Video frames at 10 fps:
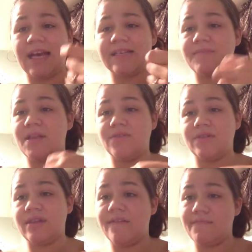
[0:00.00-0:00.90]
has my
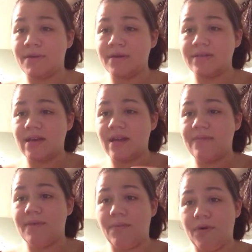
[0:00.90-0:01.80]
little lovebirds on
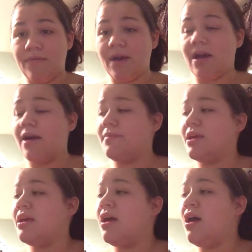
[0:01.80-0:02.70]
it, my boyfriend got me.